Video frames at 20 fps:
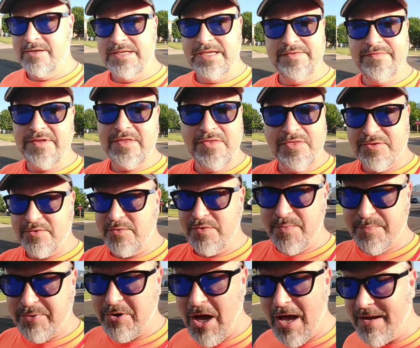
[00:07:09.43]
even through
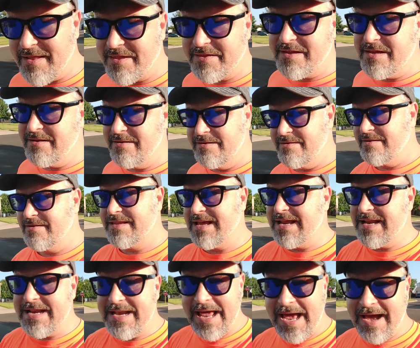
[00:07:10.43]
the Protestant,
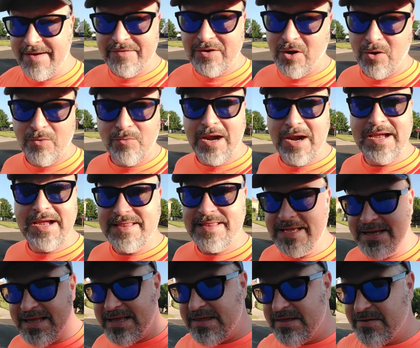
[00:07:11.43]
they didn't have it all right.
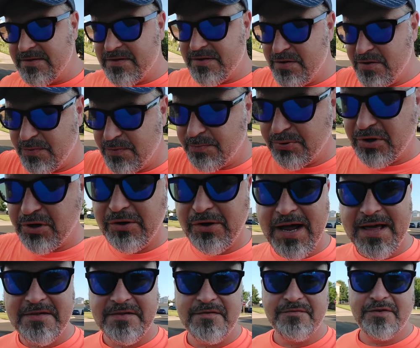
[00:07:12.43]
It's
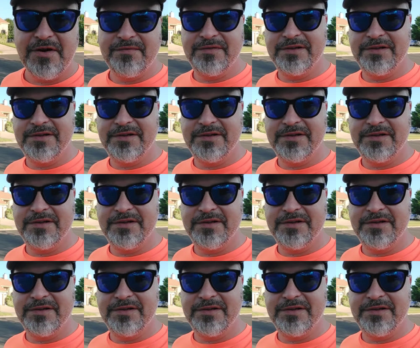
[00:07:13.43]
progressive